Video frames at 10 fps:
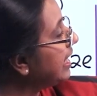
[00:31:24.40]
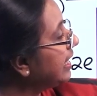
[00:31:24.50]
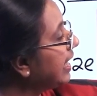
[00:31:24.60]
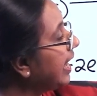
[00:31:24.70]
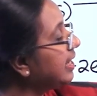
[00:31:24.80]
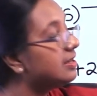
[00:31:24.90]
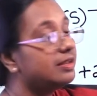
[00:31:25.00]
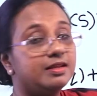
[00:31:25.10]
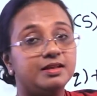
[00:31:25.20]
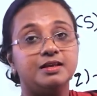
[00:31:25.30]
they get
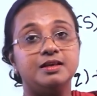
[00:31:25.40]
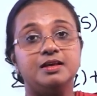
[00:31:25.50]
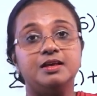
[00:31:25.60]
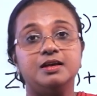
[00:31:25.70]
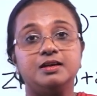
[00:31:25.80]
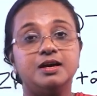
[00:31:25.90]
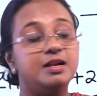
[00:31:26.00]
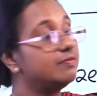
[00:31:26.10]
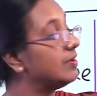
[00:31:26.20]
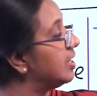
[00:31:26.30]

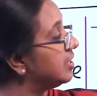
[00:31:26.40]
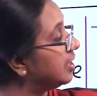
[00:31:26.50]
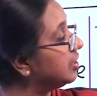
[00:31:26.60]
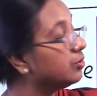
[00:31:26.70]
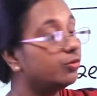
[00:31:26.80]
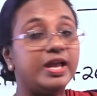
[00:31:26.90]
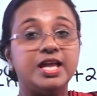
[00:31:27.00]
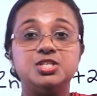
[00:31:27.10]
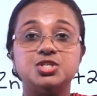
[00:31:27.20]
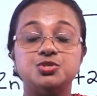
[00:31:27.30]
converted to
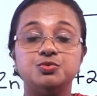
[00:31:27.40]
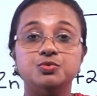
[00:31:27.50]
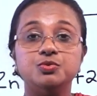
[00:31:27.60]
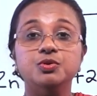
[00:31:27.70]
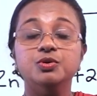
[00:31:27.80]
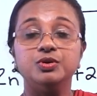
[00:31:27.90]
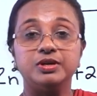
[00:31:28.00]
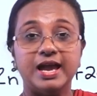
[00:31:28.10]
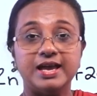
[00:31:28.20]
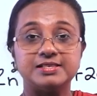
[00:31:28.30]
H2
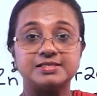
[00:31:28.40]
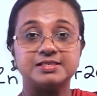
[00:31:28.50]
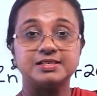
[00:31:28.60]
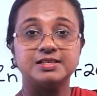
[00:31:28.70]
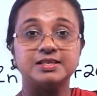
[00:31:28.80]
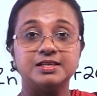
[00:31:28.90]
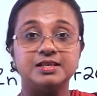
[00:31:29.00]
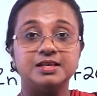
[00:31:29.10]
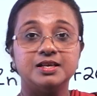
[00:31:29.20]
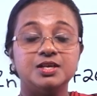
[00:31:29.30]
gas.
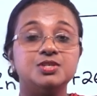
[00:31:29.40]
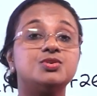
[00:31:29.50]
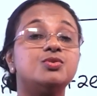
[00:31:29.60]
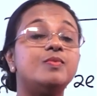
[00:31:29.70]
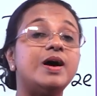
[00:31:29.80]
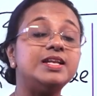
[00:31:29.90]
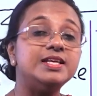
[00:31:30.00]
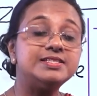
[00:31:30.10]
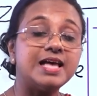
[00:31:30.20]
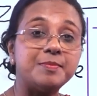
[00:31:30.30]
So what
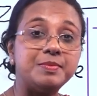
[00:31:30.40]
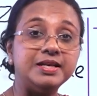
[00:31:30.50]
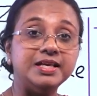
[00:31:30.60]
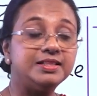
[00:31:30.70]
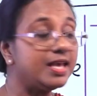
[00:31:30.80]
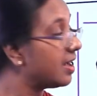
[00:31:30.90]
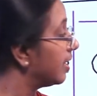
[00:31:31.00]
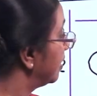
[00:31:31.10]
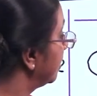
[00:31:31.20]
is happening there?